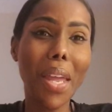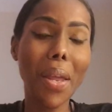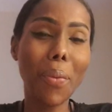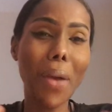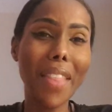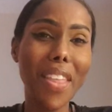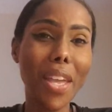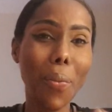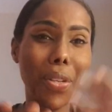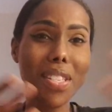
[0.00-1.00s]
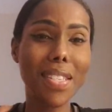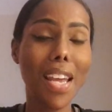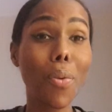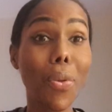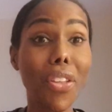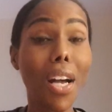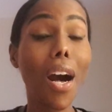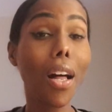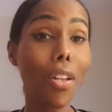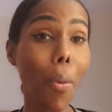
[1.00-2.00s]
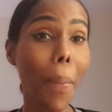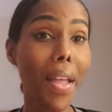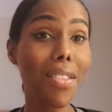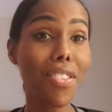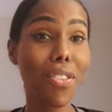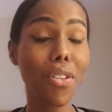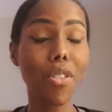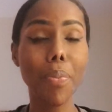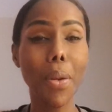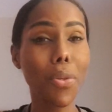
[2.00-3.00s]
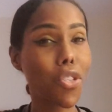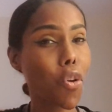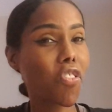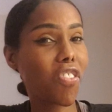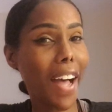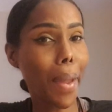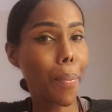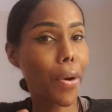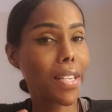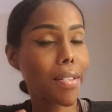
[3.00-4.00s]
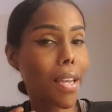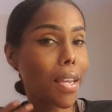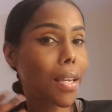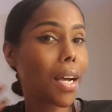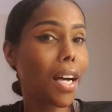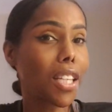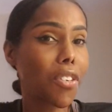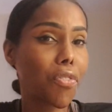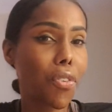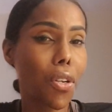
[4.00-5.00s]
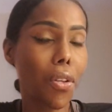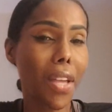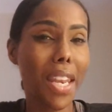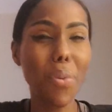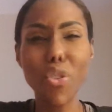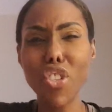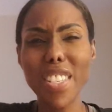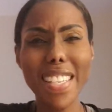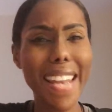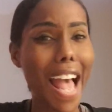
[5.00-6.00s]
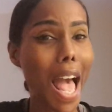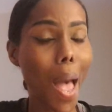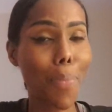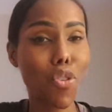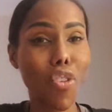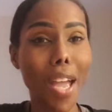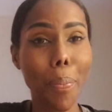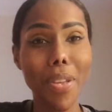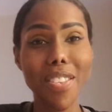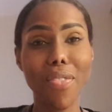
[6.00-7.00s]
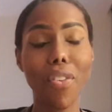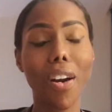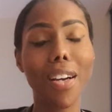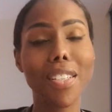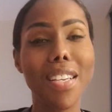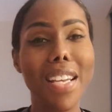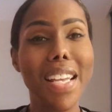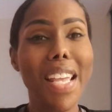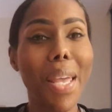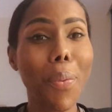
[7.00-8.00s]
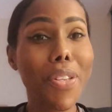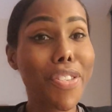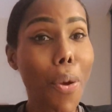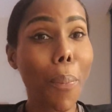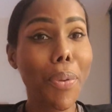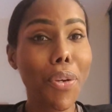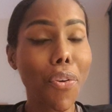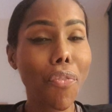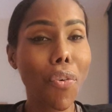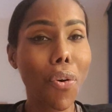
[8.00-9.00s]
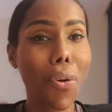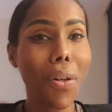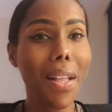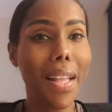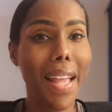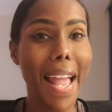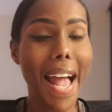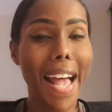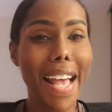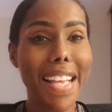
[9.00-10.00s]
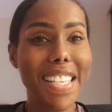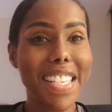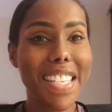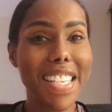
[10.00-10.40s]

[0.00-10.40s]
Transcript: I think it was done with color pencils, but it was so vibrant and colorful, and it was just an abstract piece of art. It was so beautiful, and